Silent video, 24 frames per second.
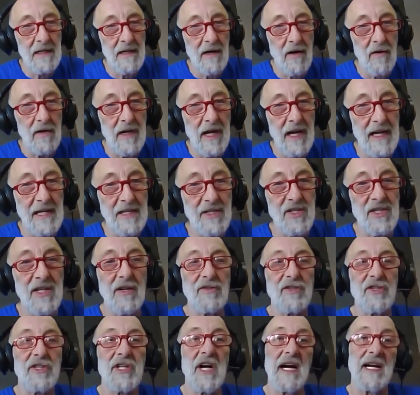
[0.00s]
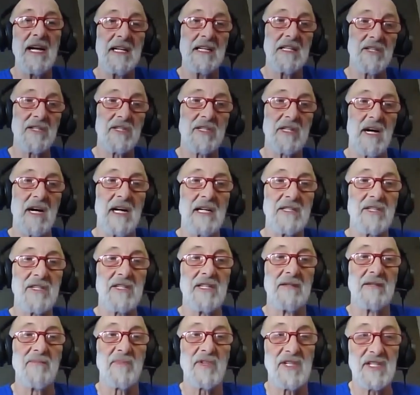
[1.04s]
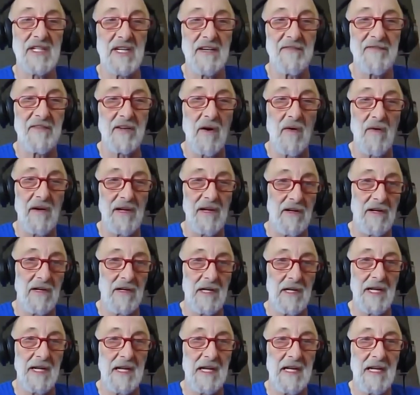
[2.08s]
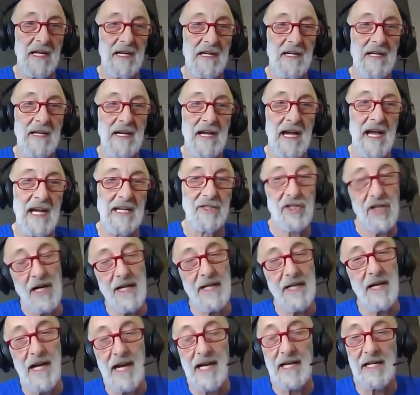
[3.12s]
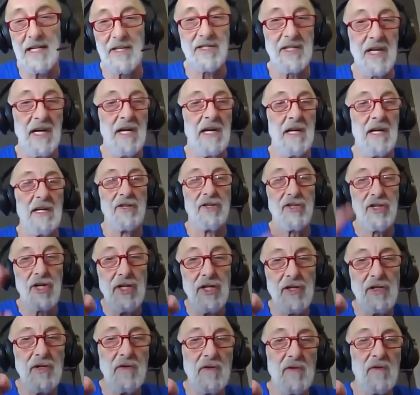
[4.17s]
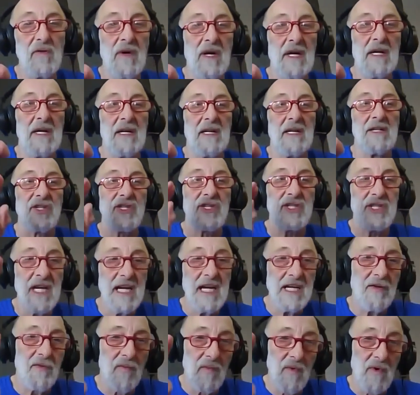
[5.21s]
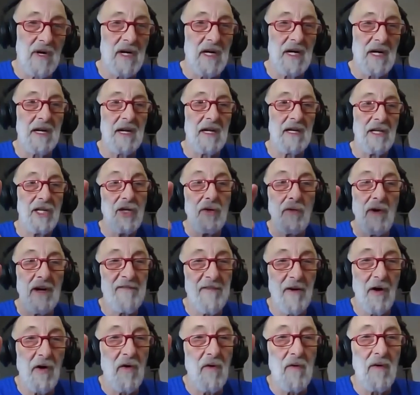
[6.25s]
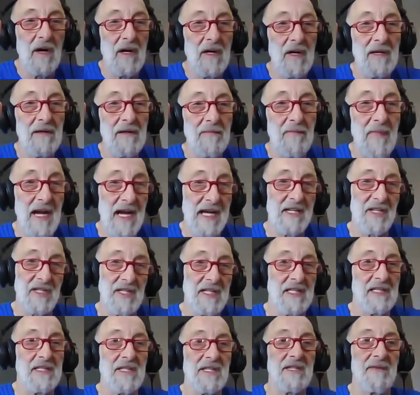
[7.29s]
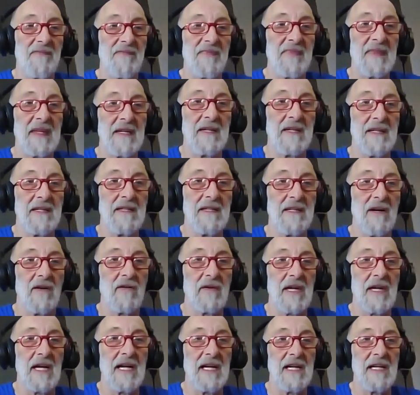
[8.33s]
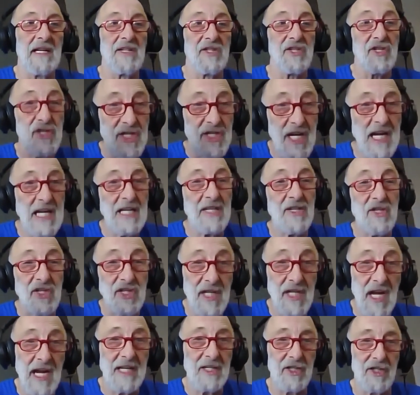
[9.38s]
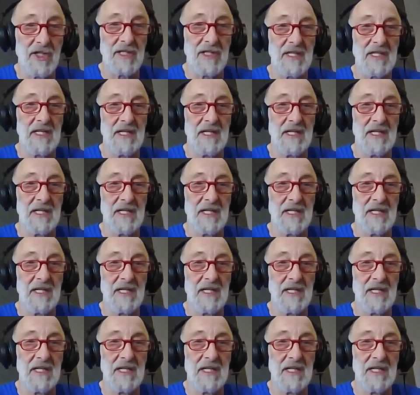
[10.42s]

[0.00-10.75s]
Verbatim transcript: Okay, so China's got some stuff going on, and China has 2 state-run UFO magazines, okay, state-sanctioned.